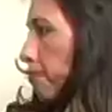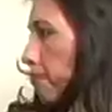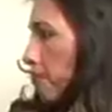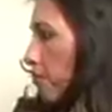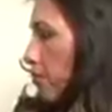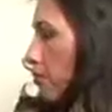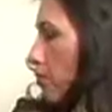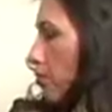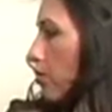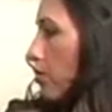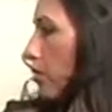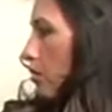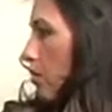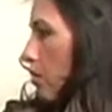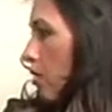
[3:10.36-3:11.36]

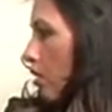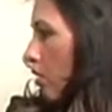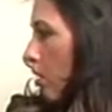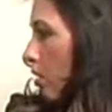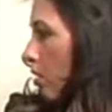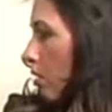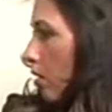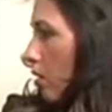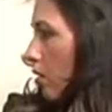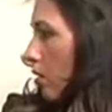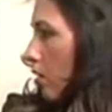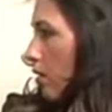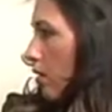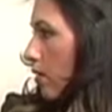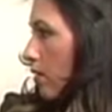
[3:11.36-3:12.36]

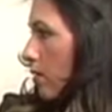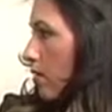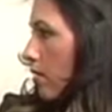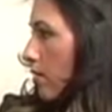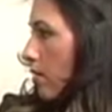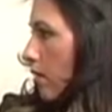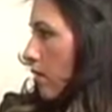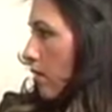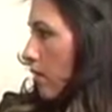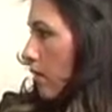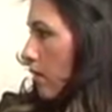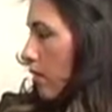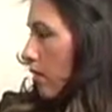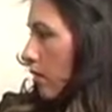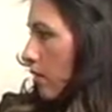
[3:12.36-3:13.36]

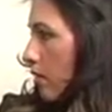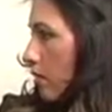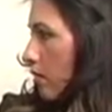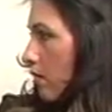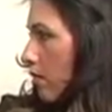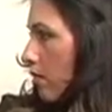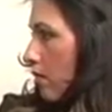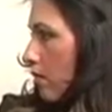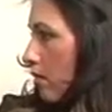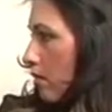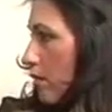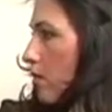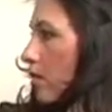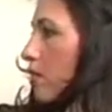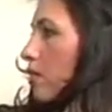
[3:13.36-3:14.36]

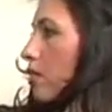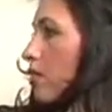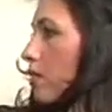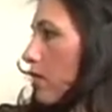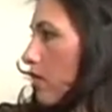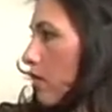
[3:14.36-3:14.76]
The person shown says nothing.